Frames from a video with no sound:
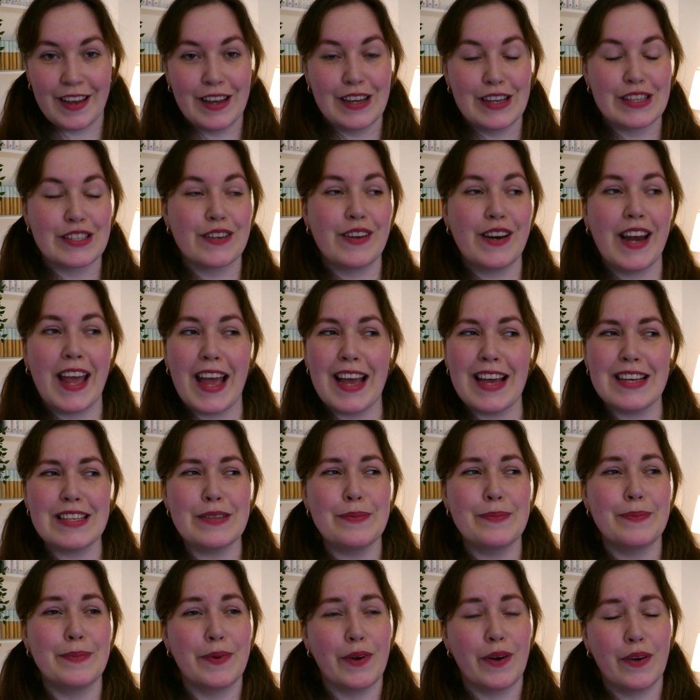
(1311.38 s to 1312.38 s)
So it has
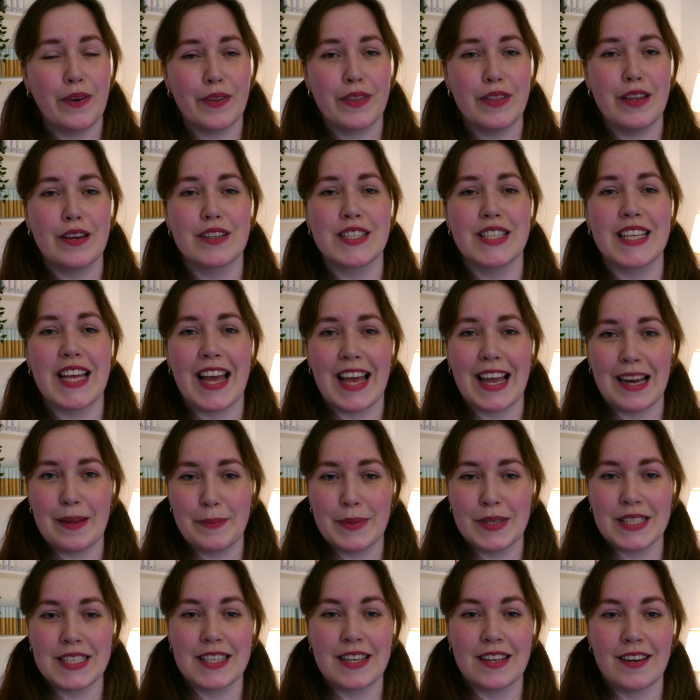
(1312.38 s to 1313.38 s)
both those
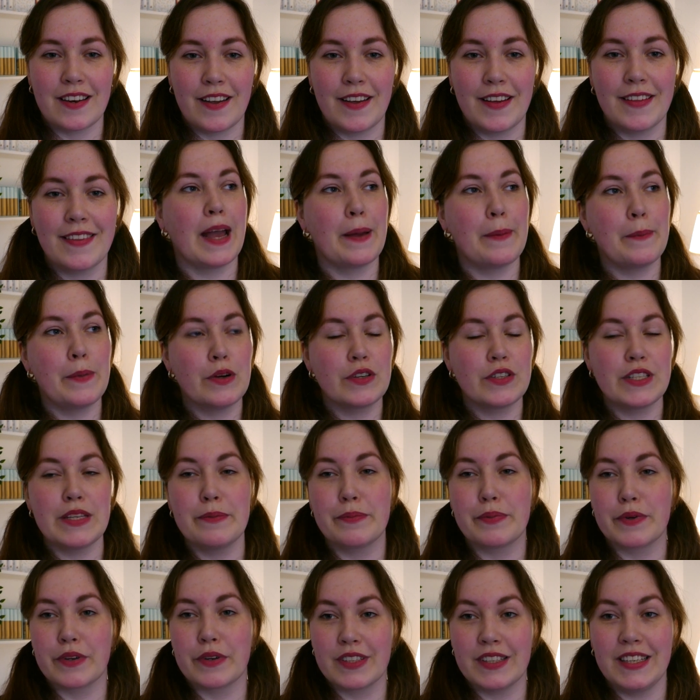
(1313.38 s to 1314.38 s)
elements a lot, and most
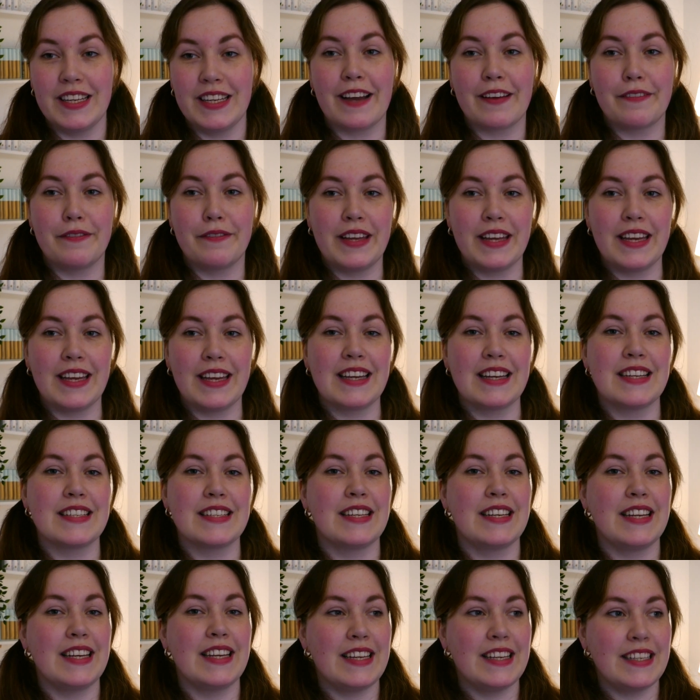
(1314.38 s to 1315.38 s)
importantly I think it is
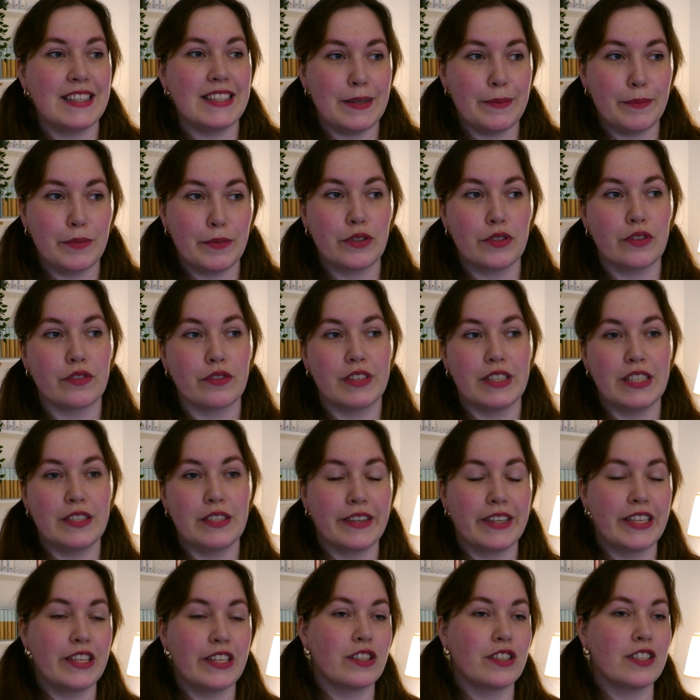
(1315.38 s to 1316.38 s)
an easy book to read
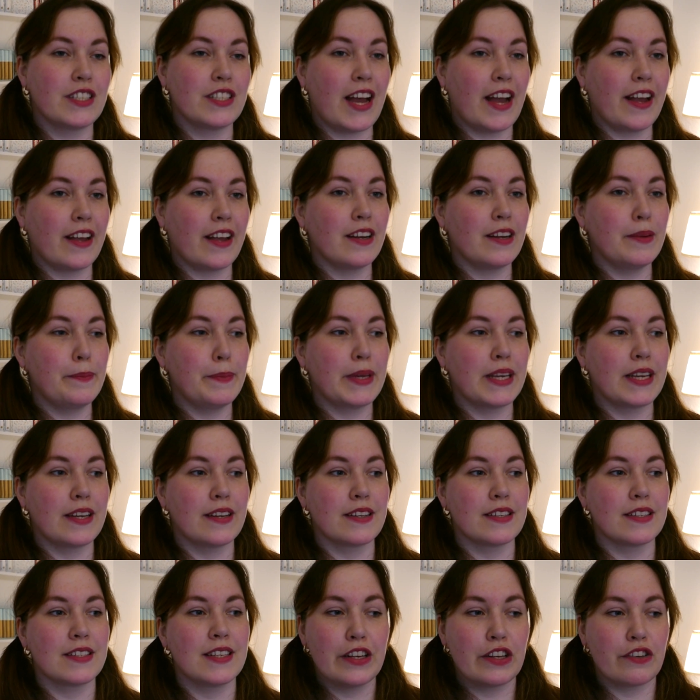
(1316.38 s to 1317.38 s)
when you're tired
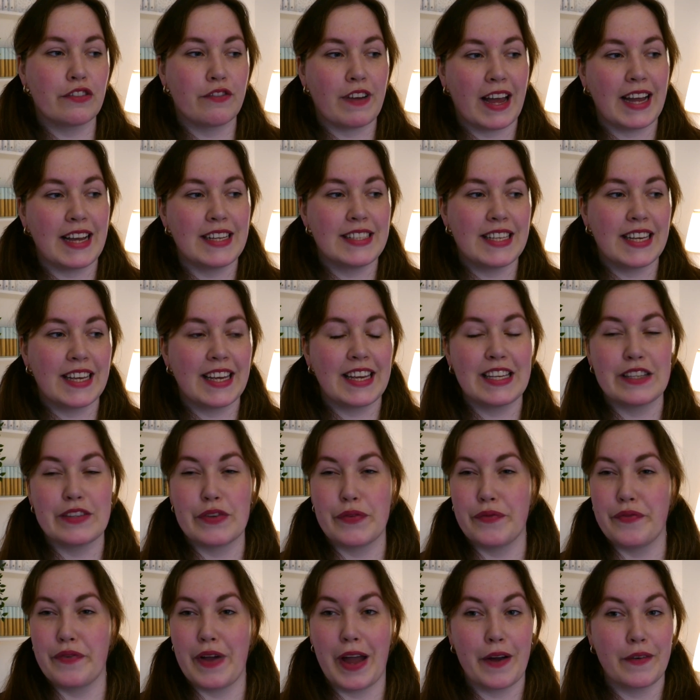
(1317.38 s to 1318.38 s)
because the writing is
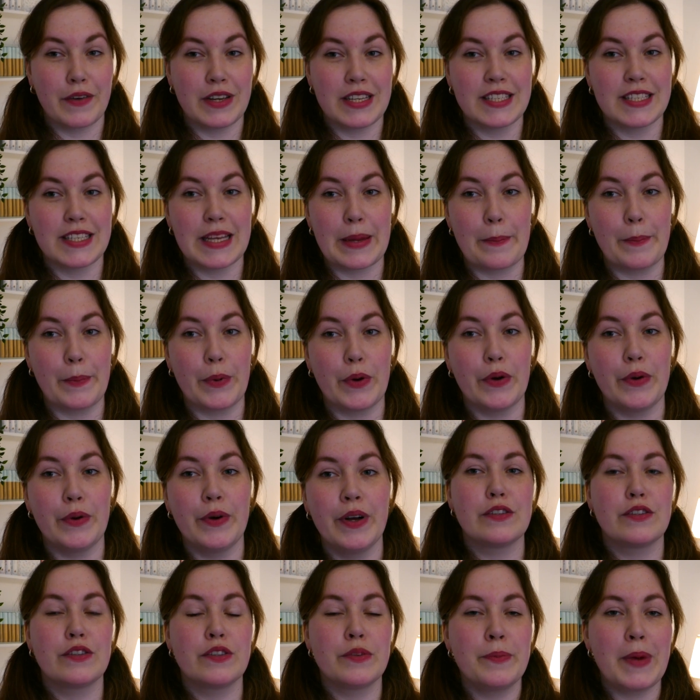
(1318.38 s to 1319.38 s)
very simple.
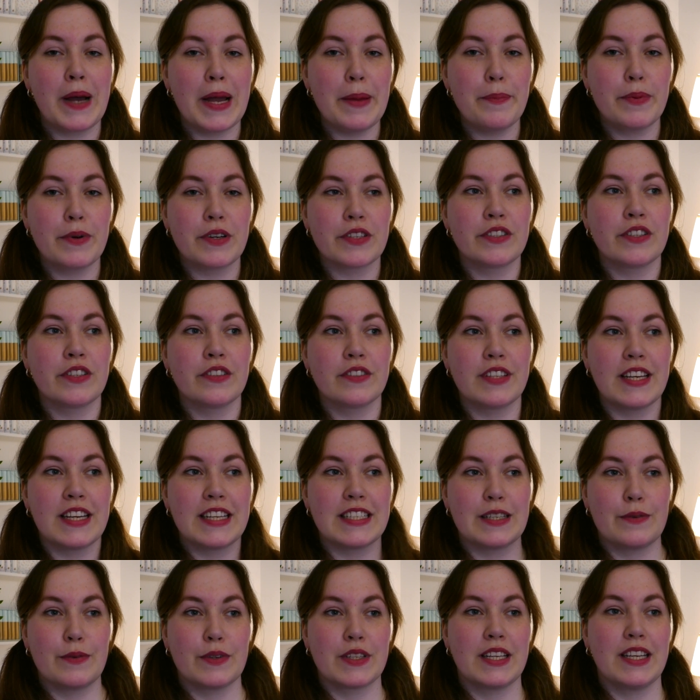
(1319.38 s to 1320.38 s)
To my personal
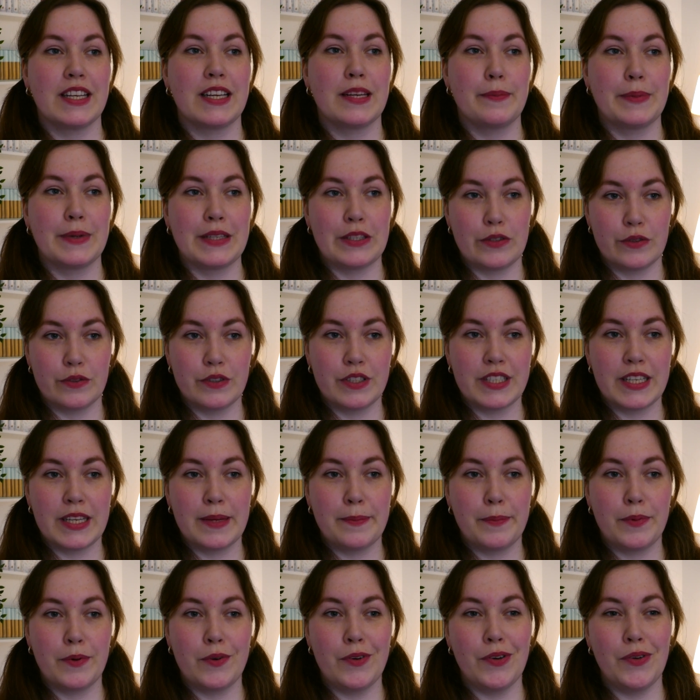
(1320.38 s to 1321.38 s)
taste it was a little bit too
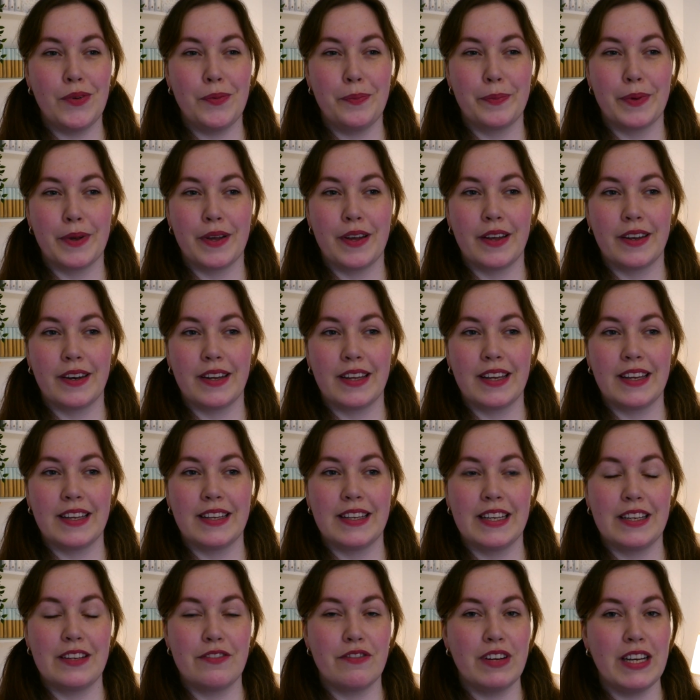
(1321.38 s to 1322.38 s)
simple, but it
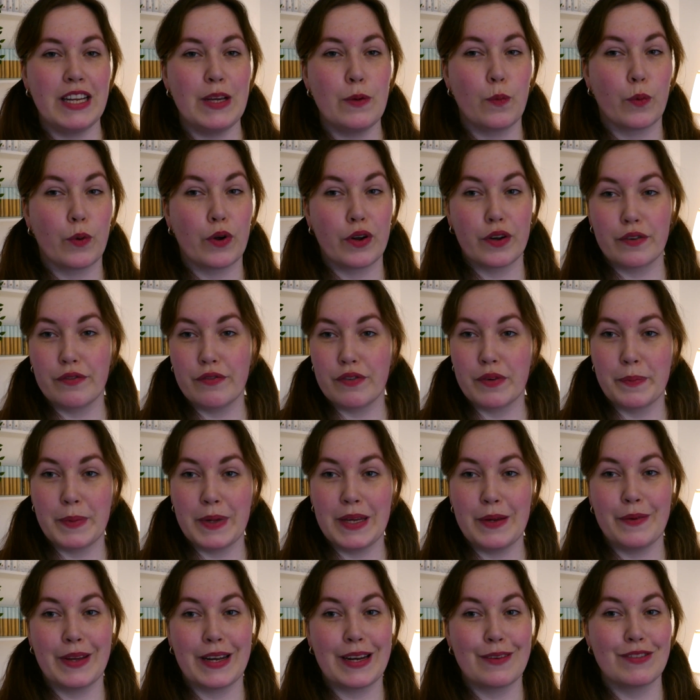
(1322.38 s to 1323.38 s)
did really work for
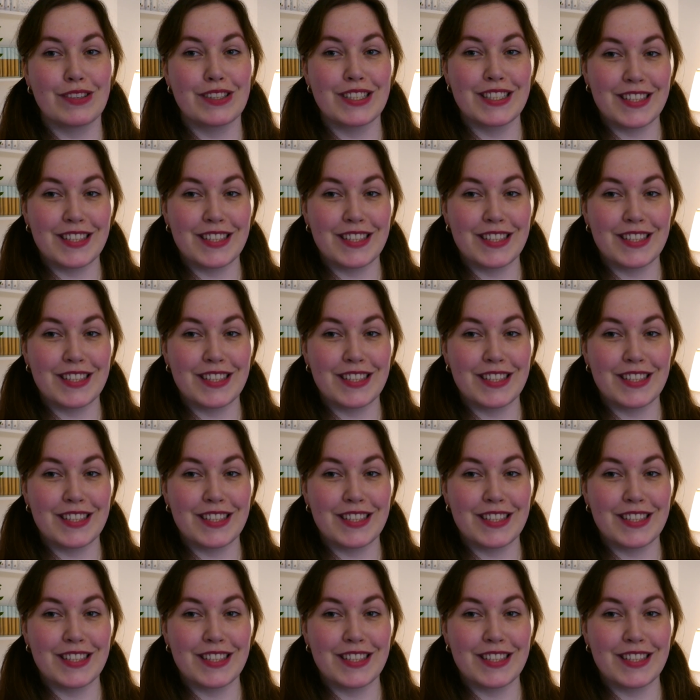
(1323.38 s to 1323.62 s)
me when I was